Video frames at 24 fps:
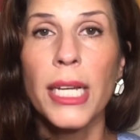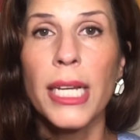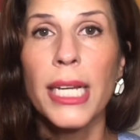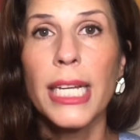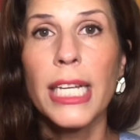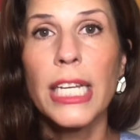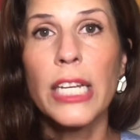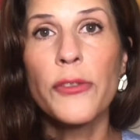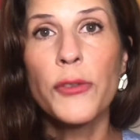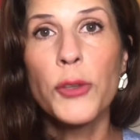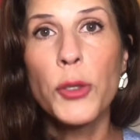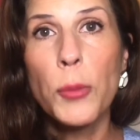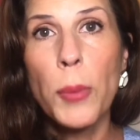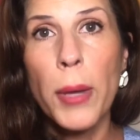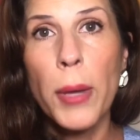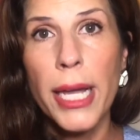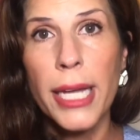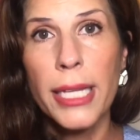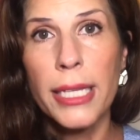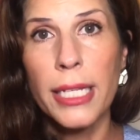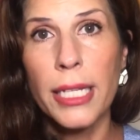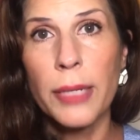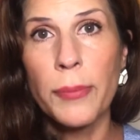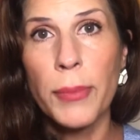If you pay
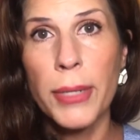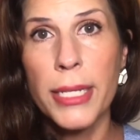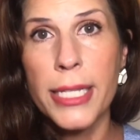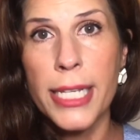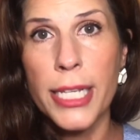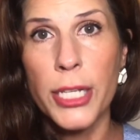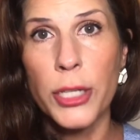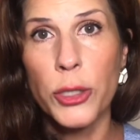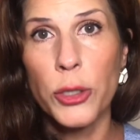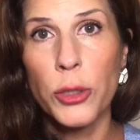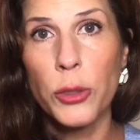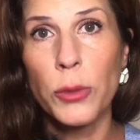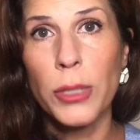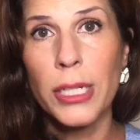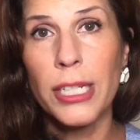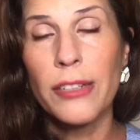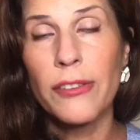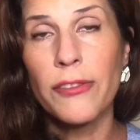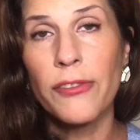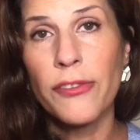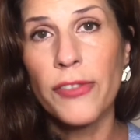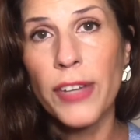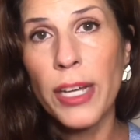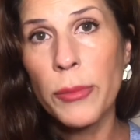the IPTU in
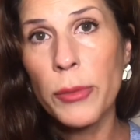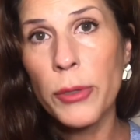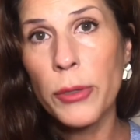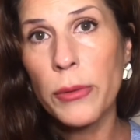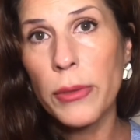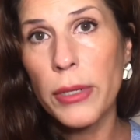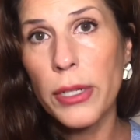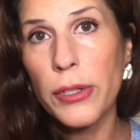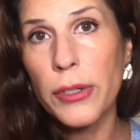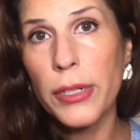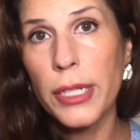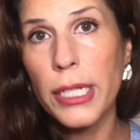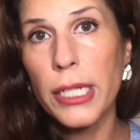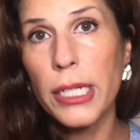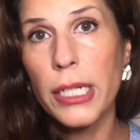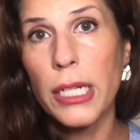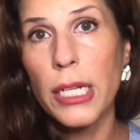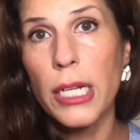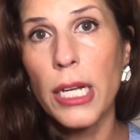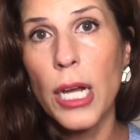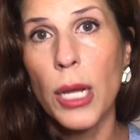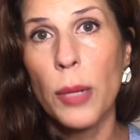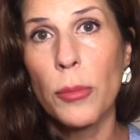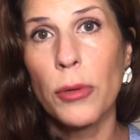February
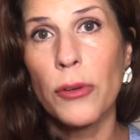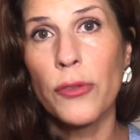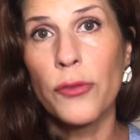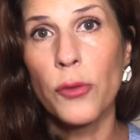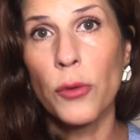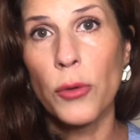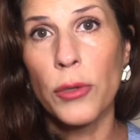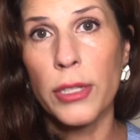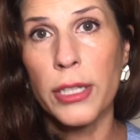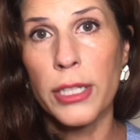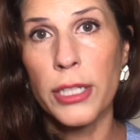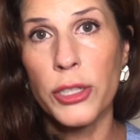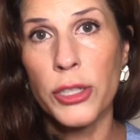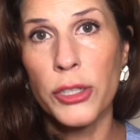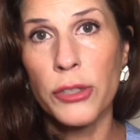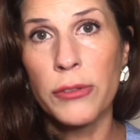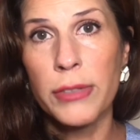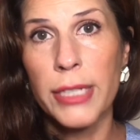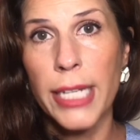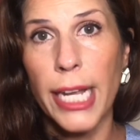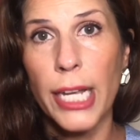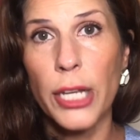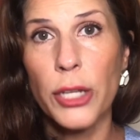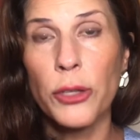before the due
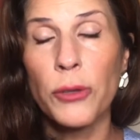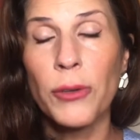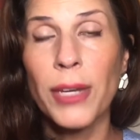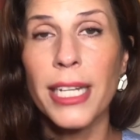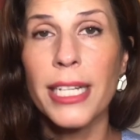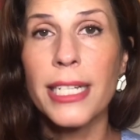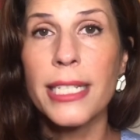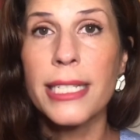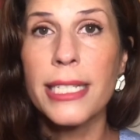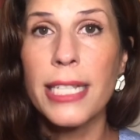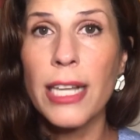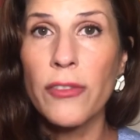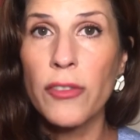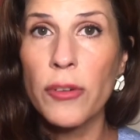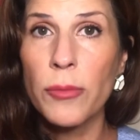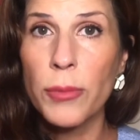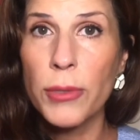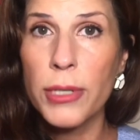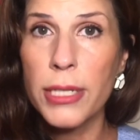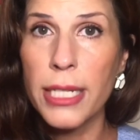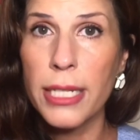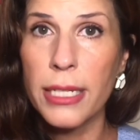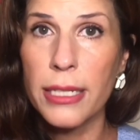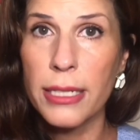date, you get a
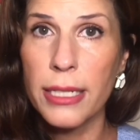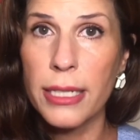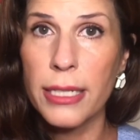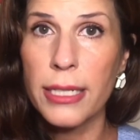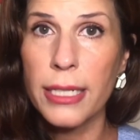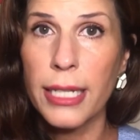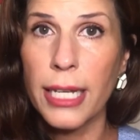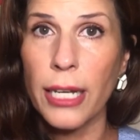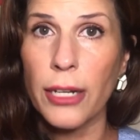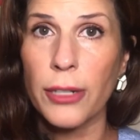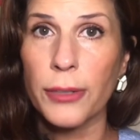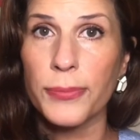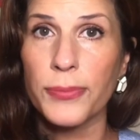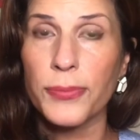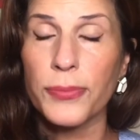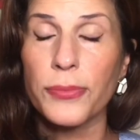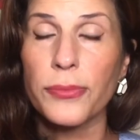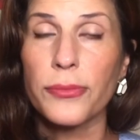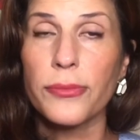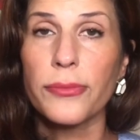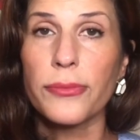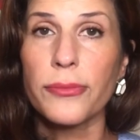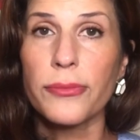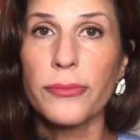7% discount.
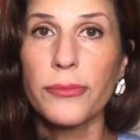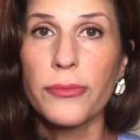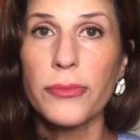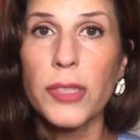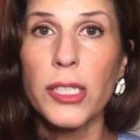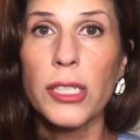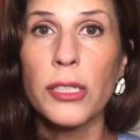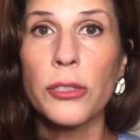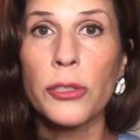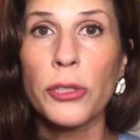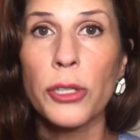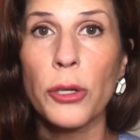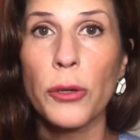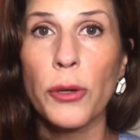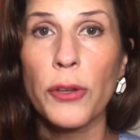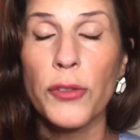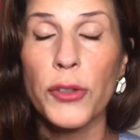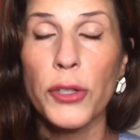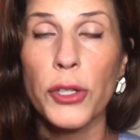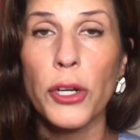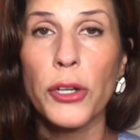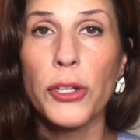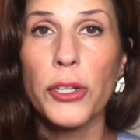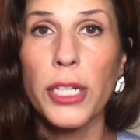So if you
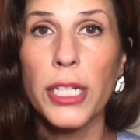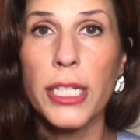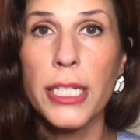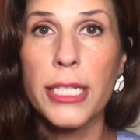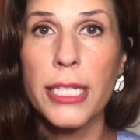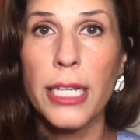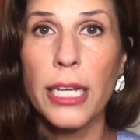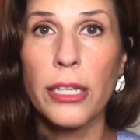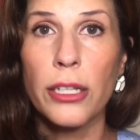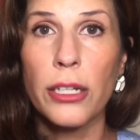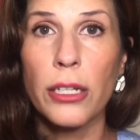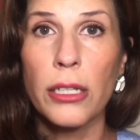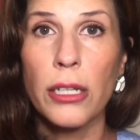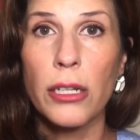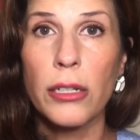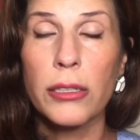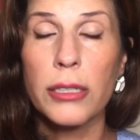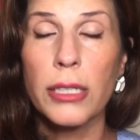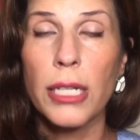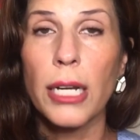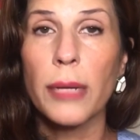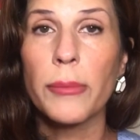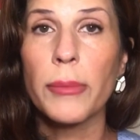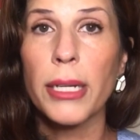know you're going to stay there a long
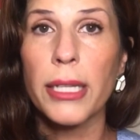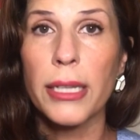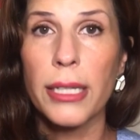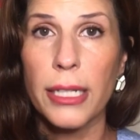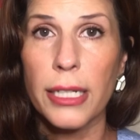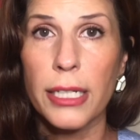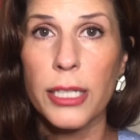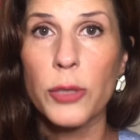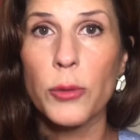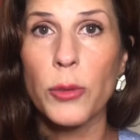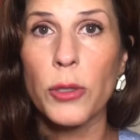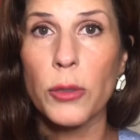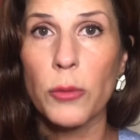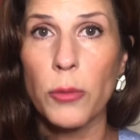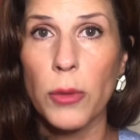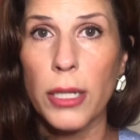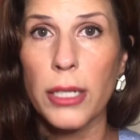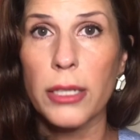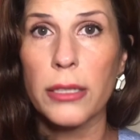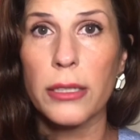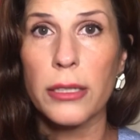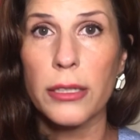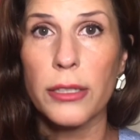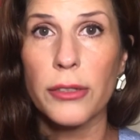time, I think it's worthwhile
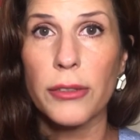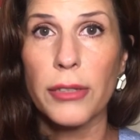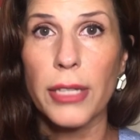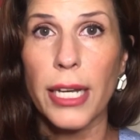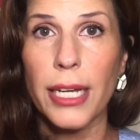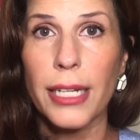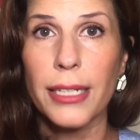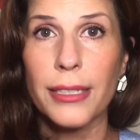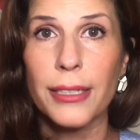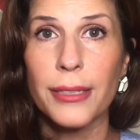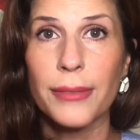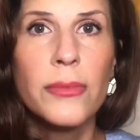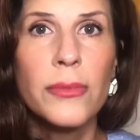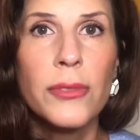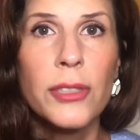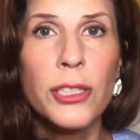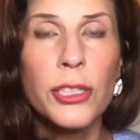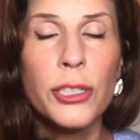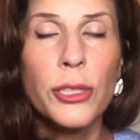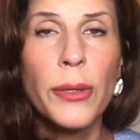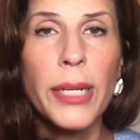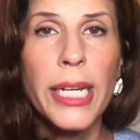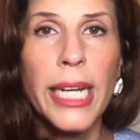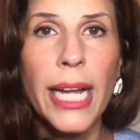to do that.
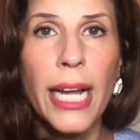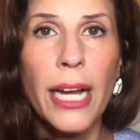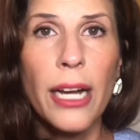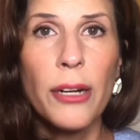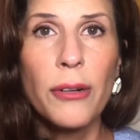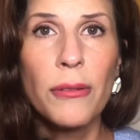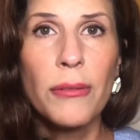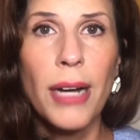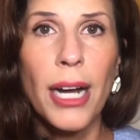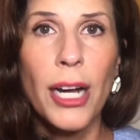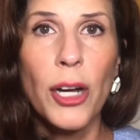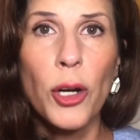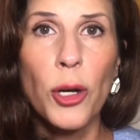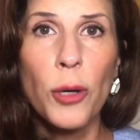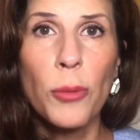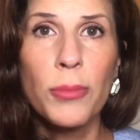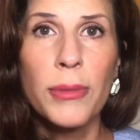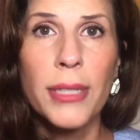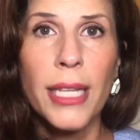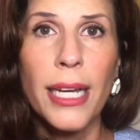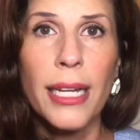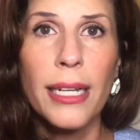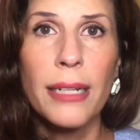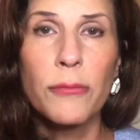So anyhow, I hope
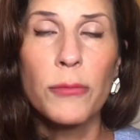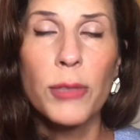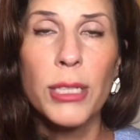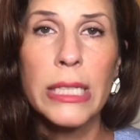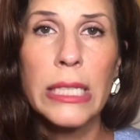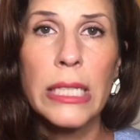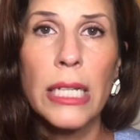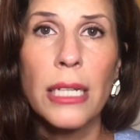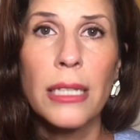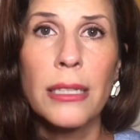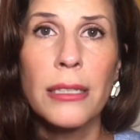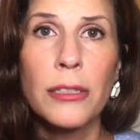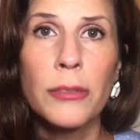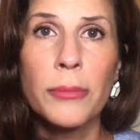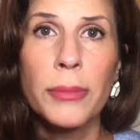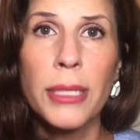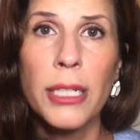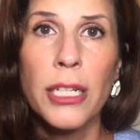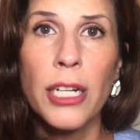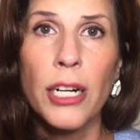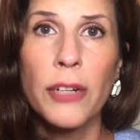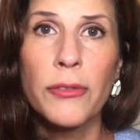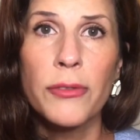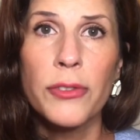that was a little bit
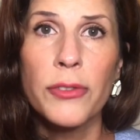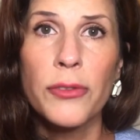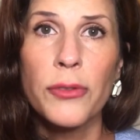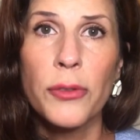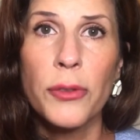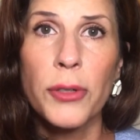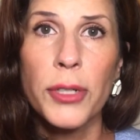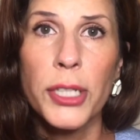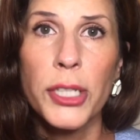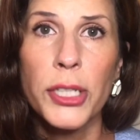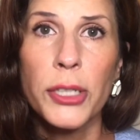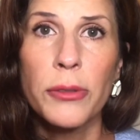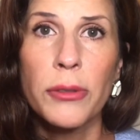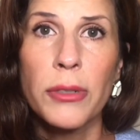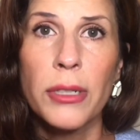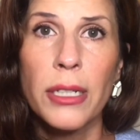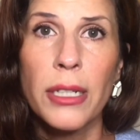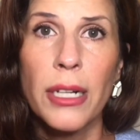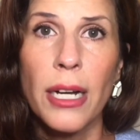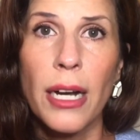helpful for you.